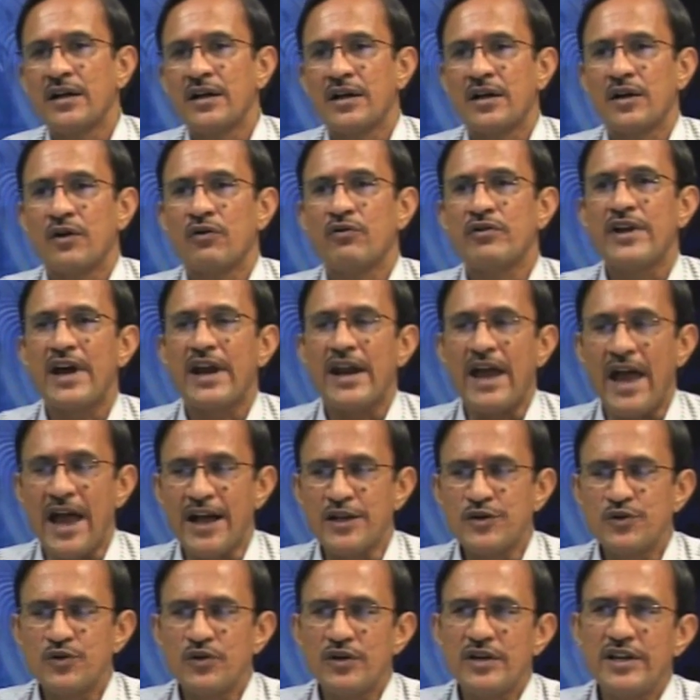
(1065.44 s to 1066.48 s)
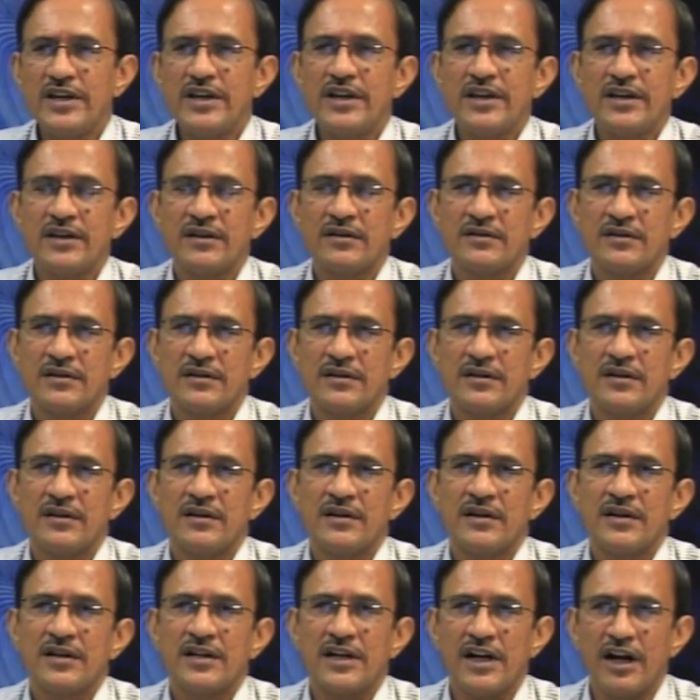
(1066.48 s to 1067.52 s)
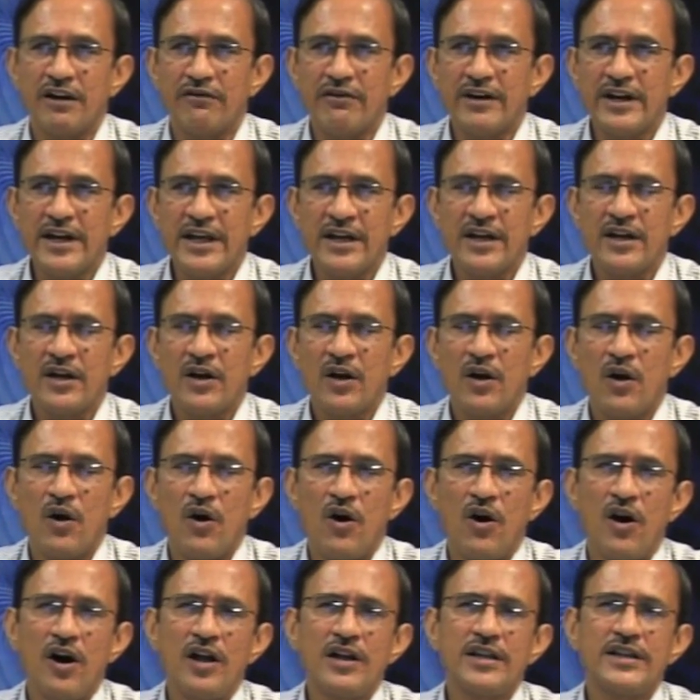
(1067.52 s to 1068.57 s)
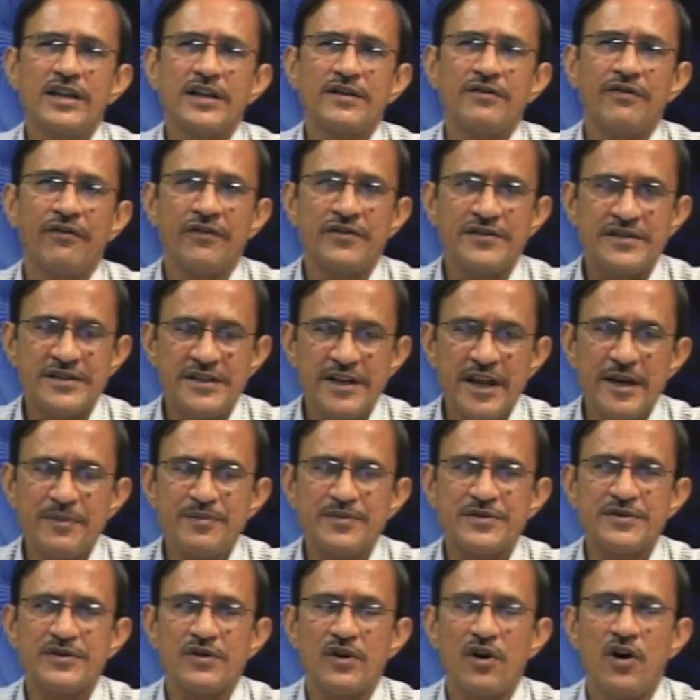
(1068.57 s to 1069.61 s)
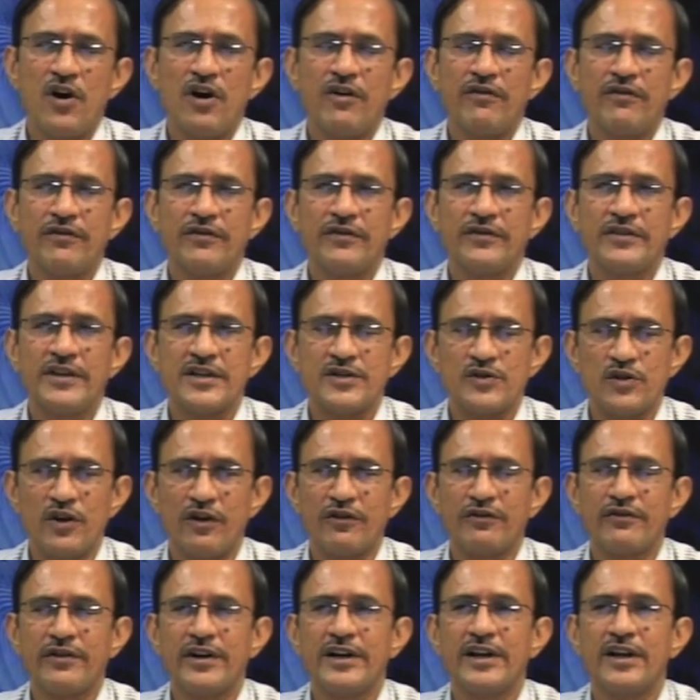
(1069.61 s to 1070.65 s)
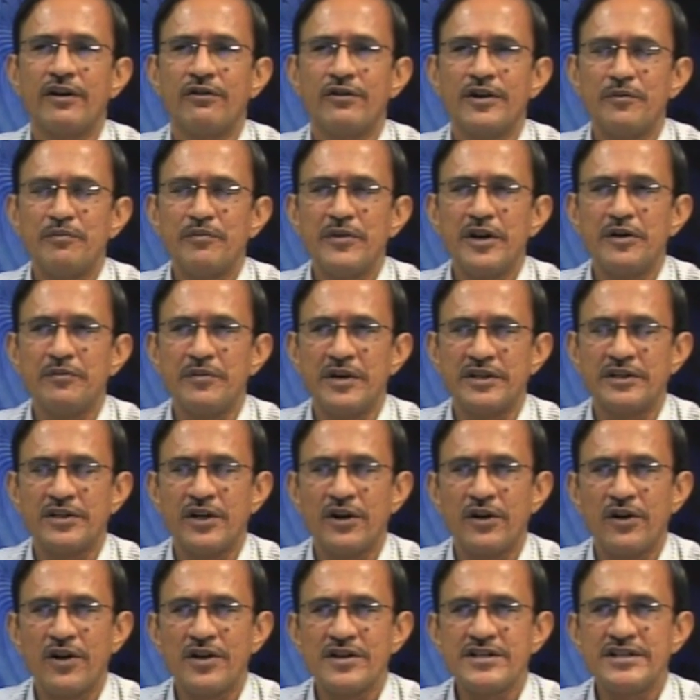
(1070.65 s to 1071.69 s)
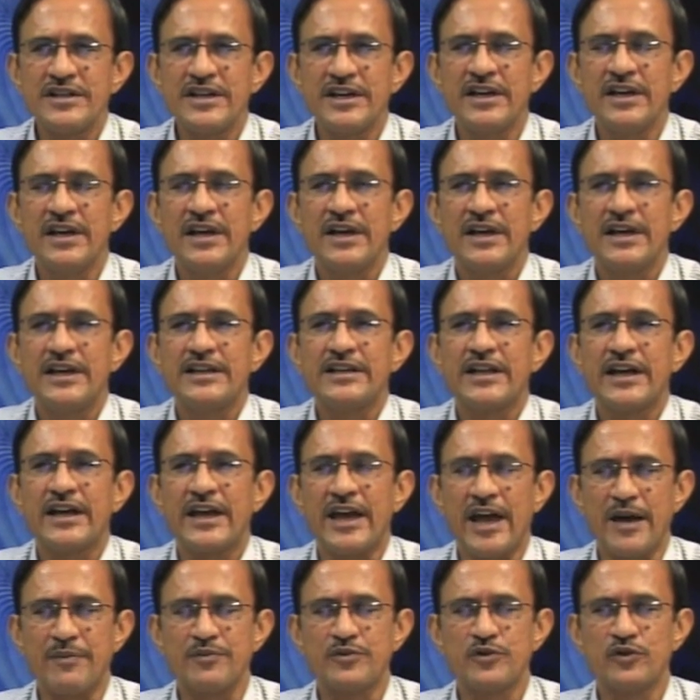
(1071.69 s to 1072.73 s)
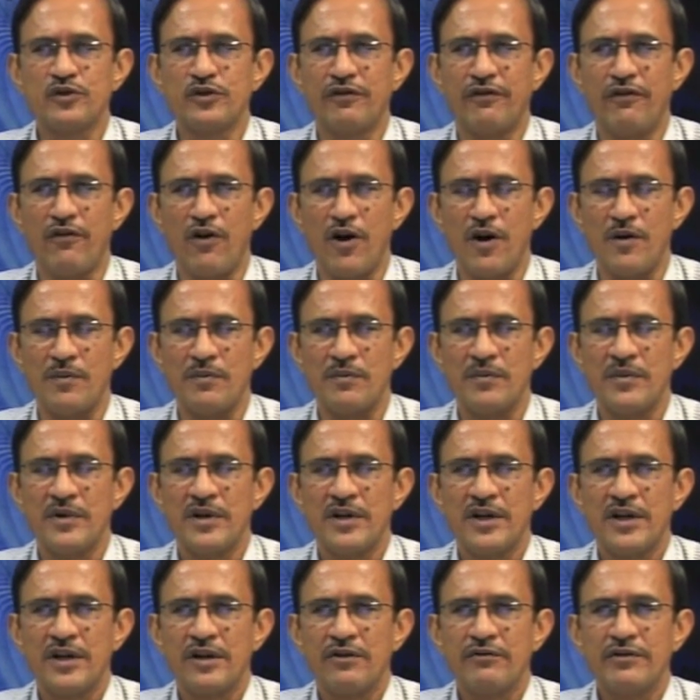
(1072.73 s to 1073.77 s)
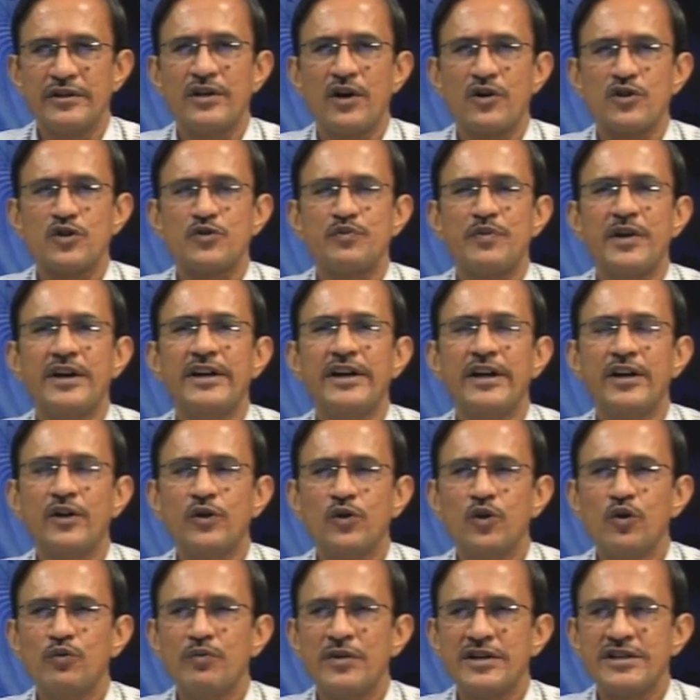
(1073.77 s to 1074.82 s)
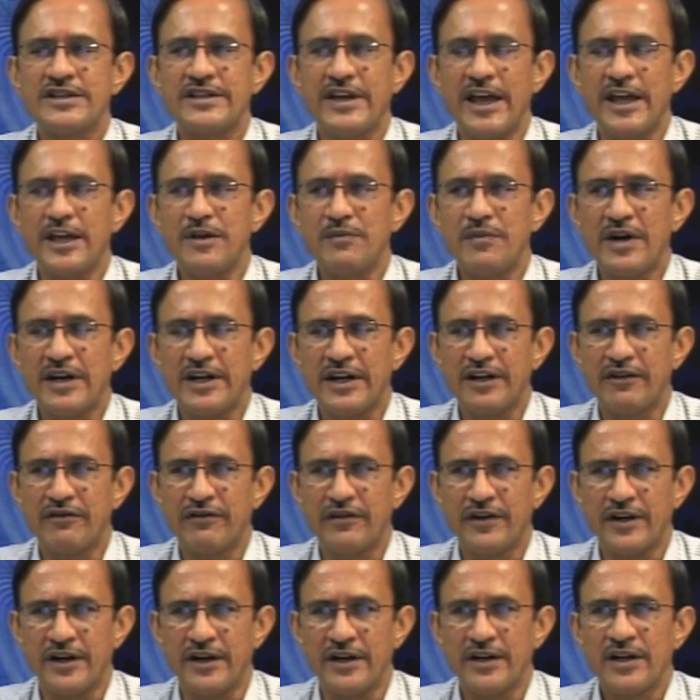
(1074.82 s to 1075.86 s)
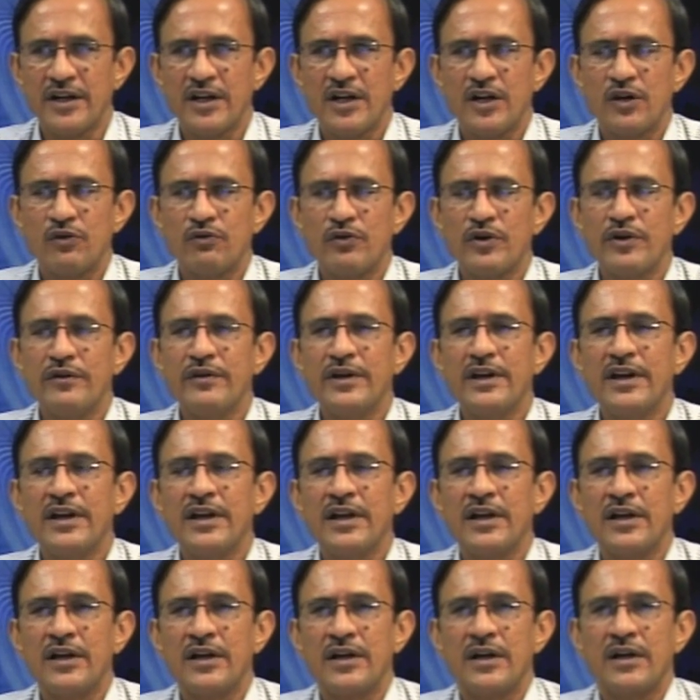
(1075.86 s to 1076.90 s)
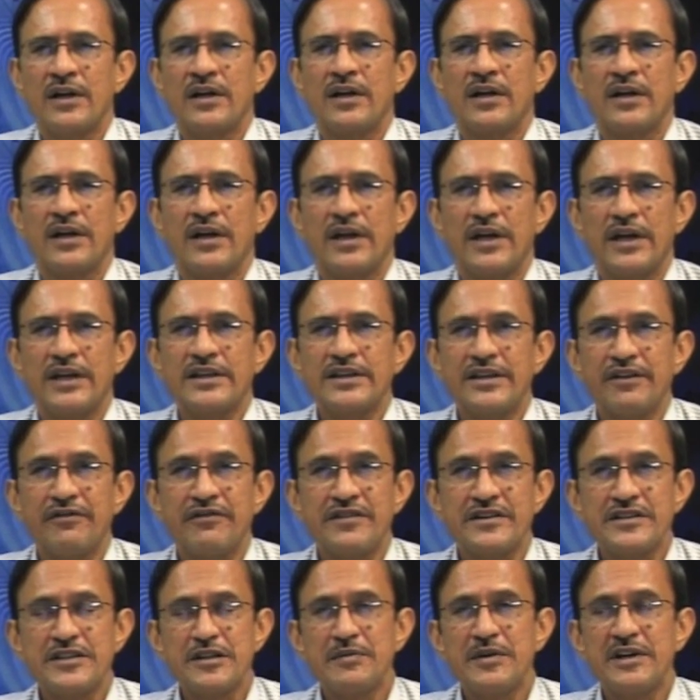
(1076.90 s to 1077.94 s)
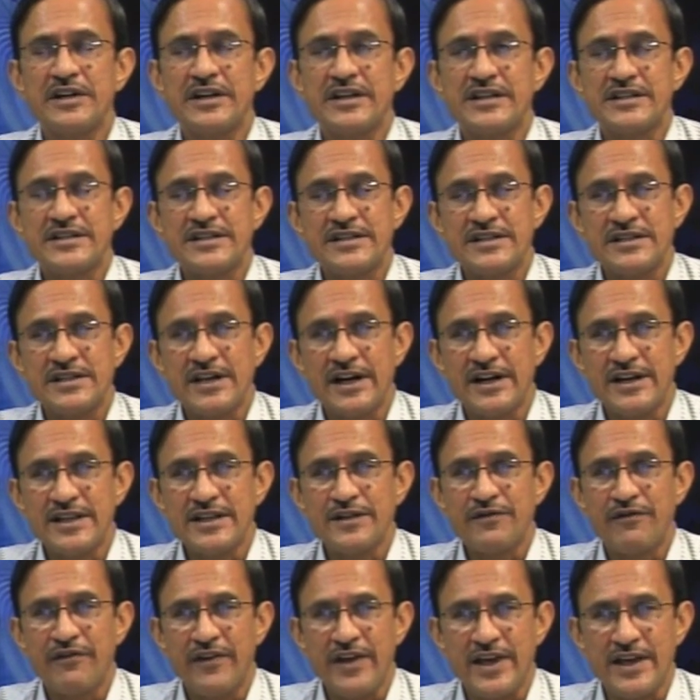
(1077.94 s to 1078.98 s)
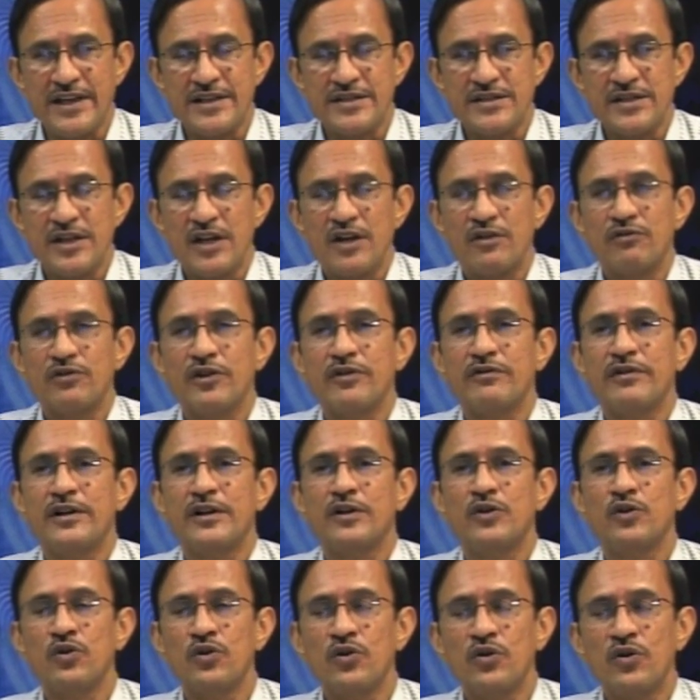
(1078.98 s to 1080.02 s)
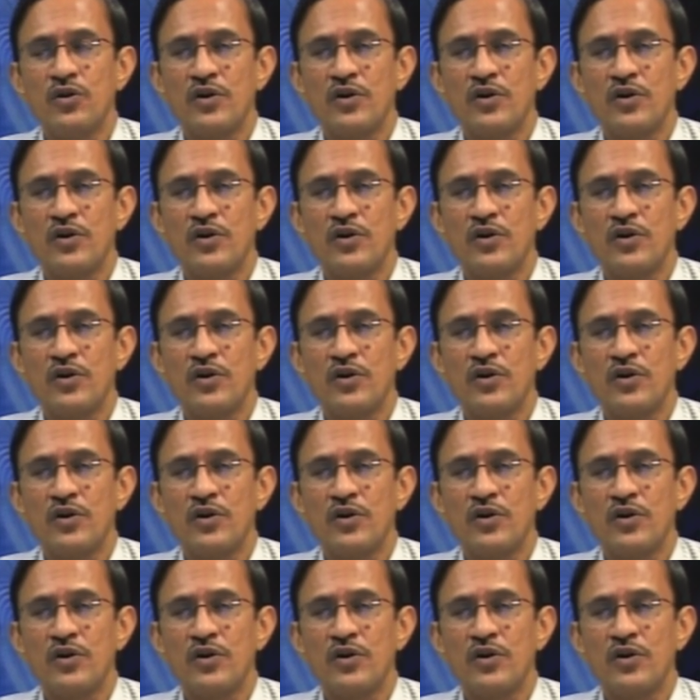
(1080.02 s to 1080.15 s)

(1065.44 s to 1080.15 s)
we are actually covering all the steps of the software development methodology in a capsule form. Without spending too much time and effort, we will, in the feasibility study phase, we will do